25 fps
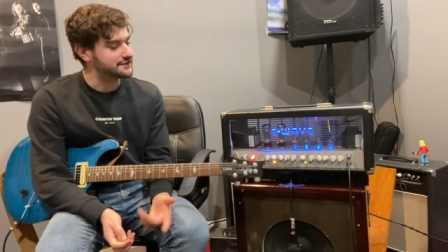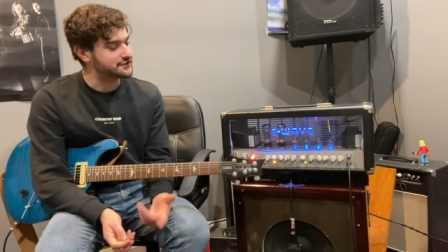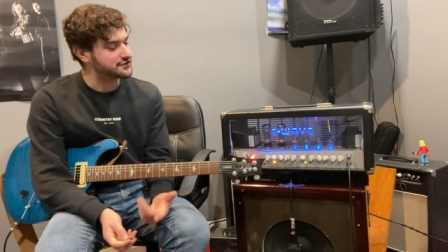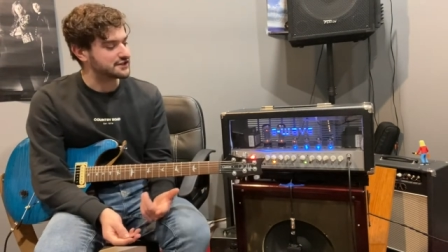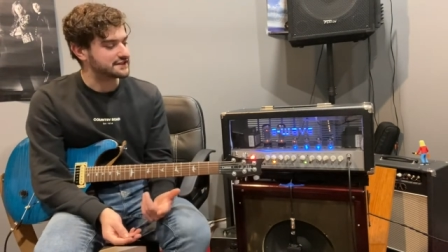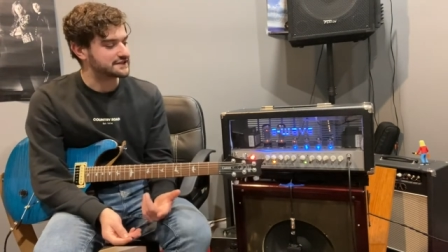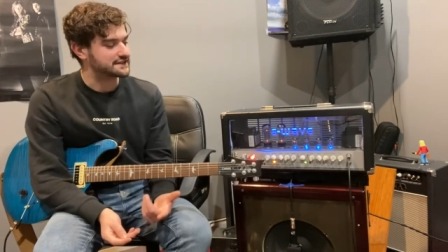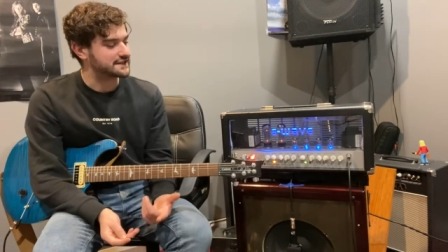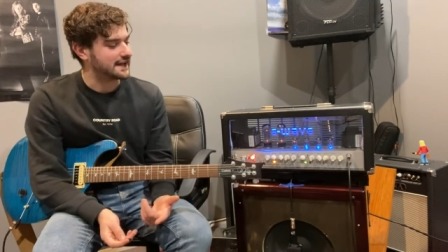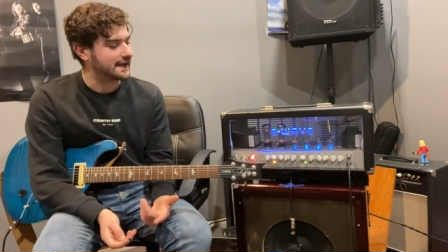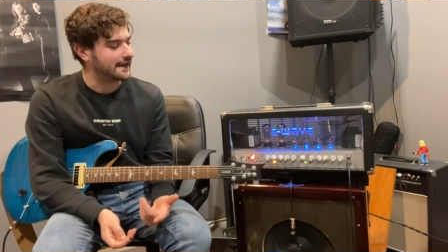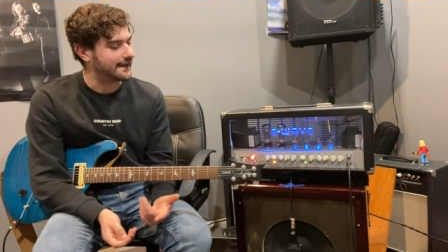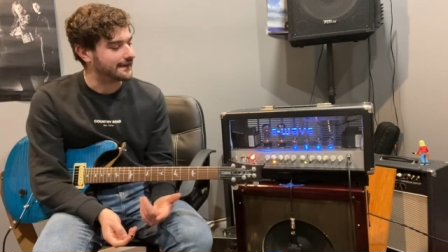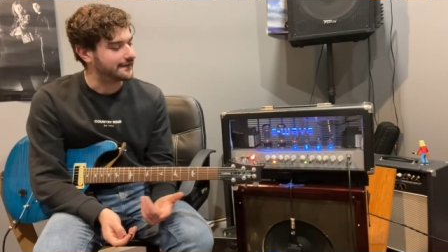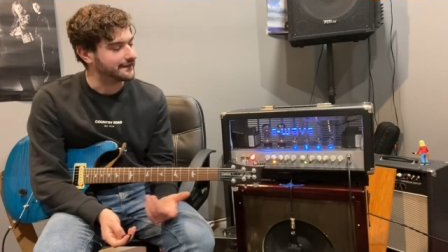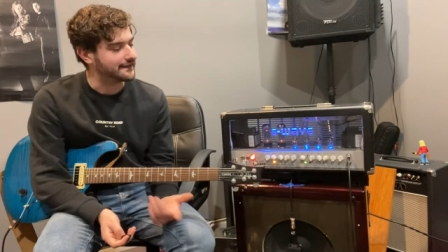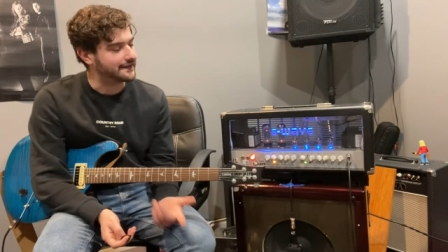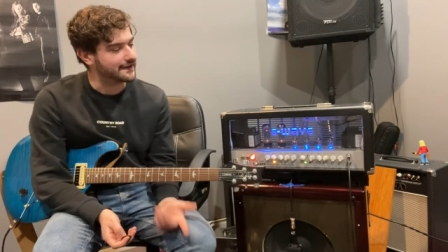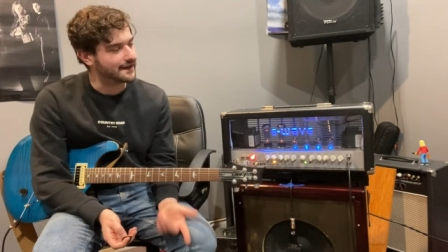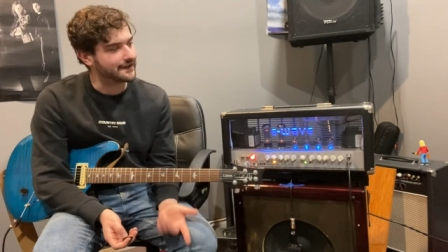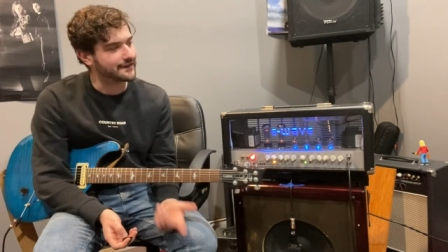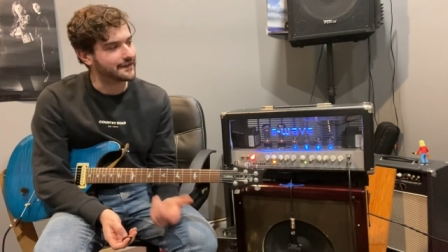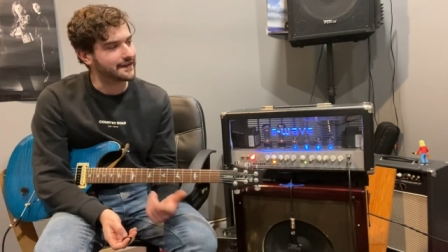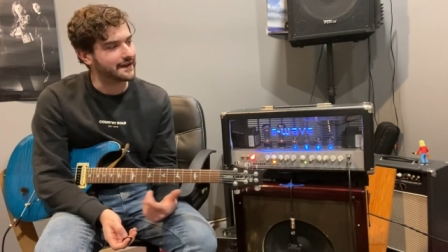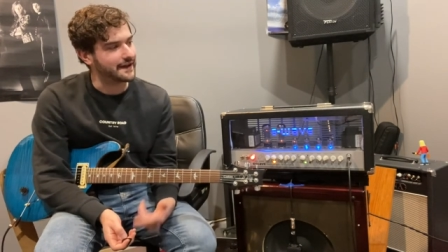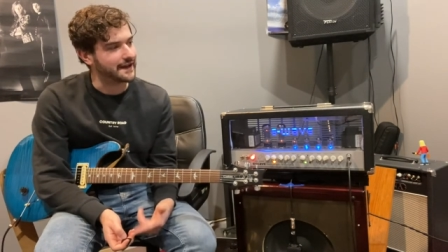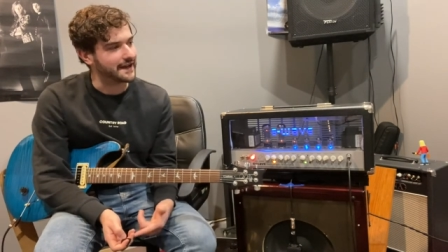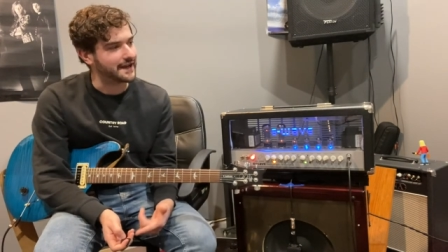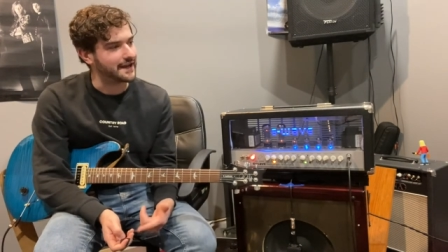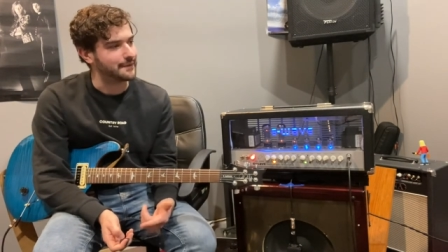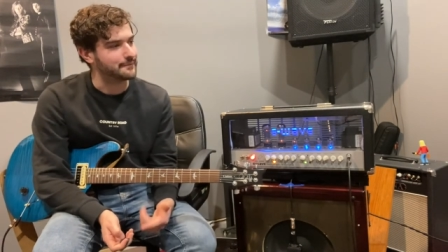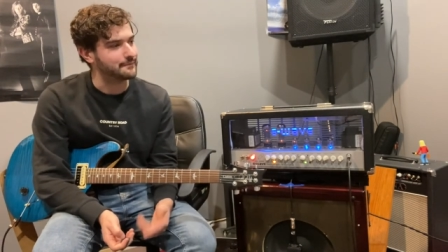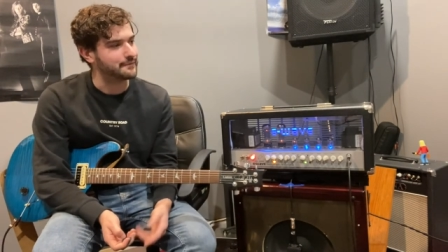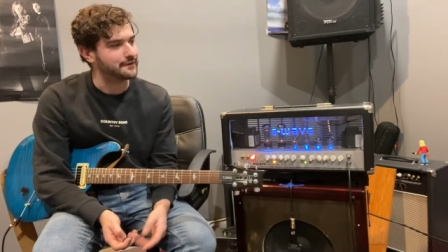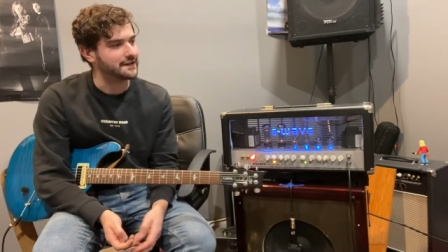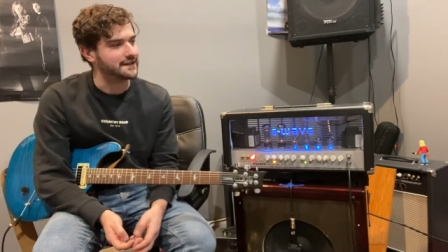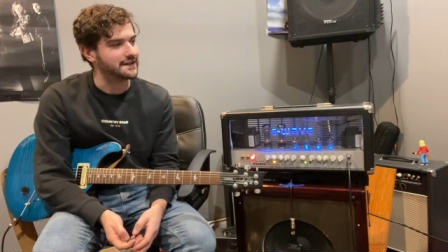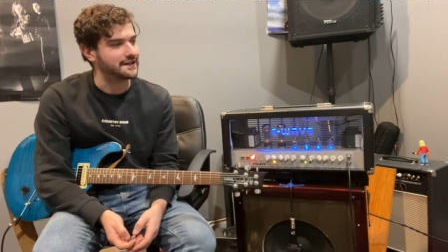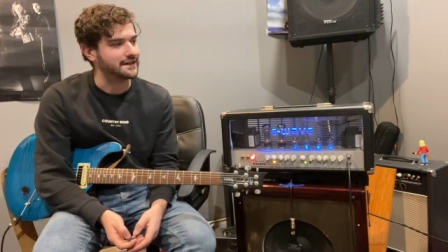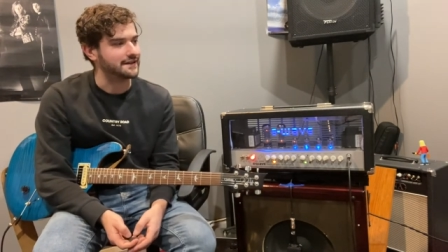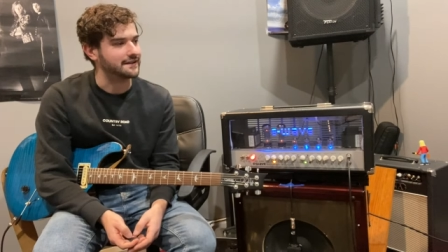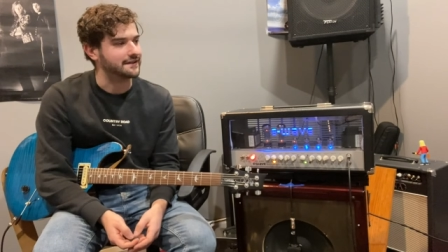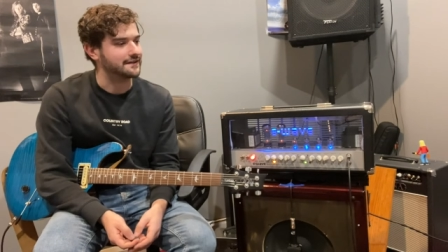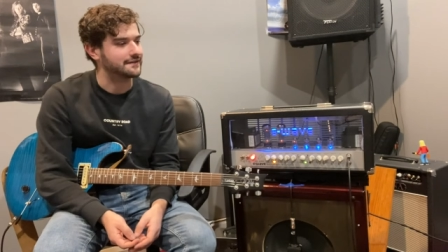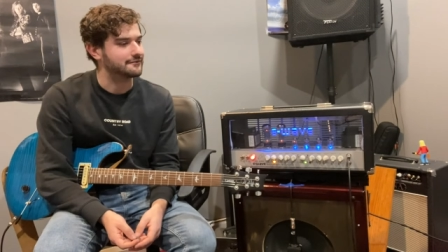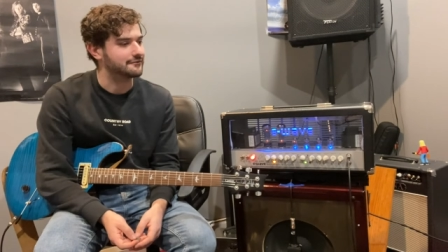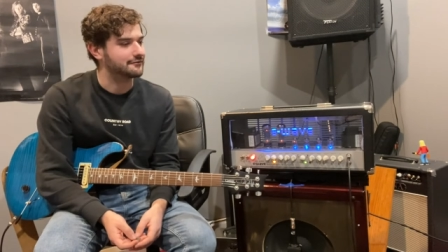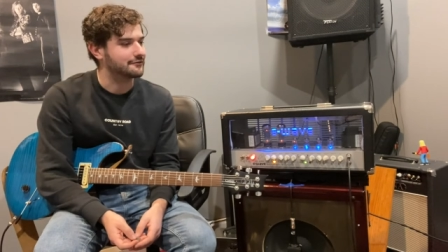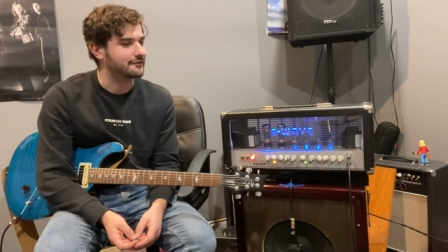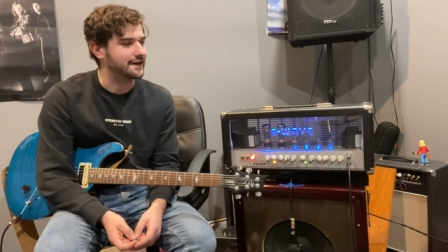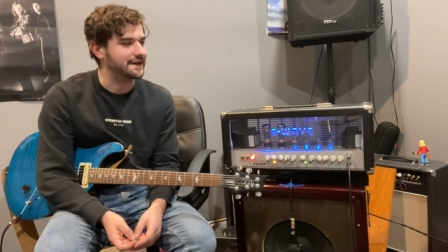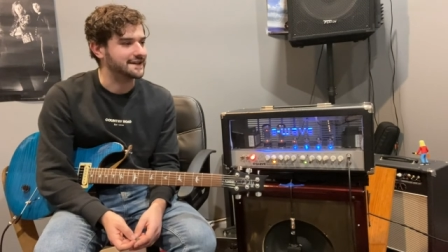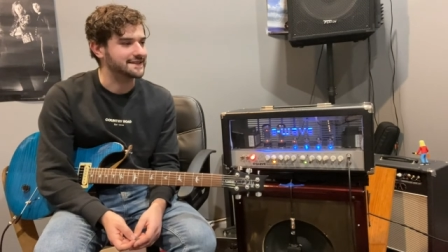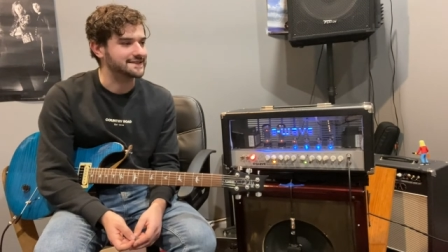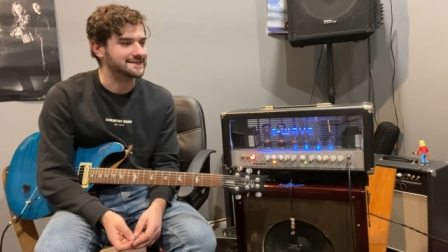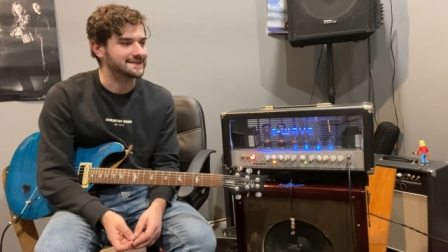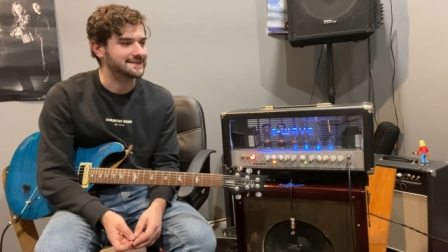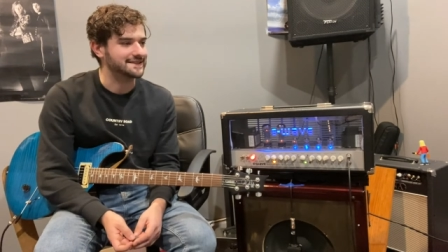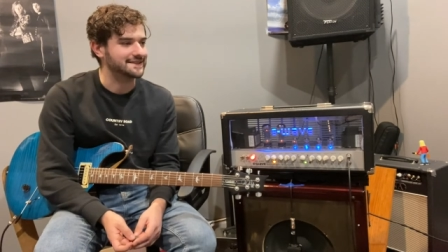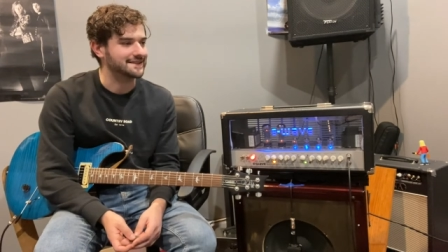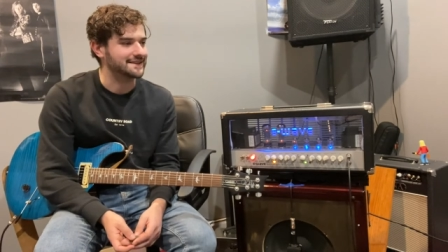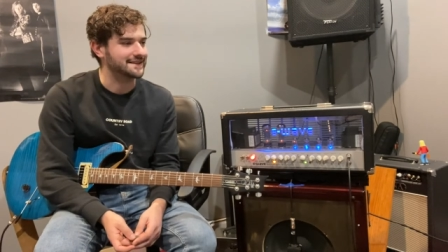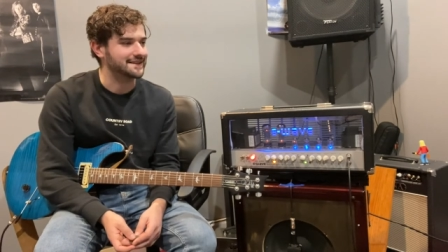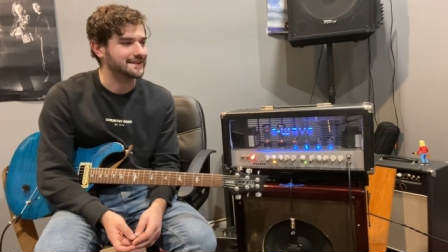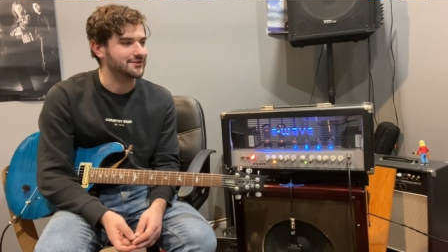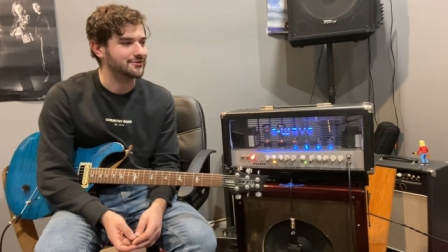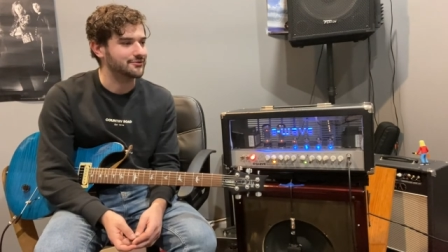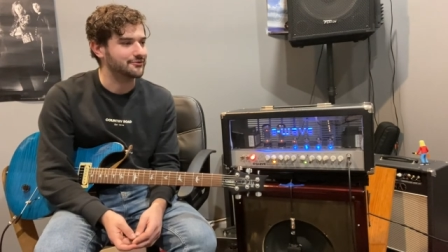just get another amp in recently,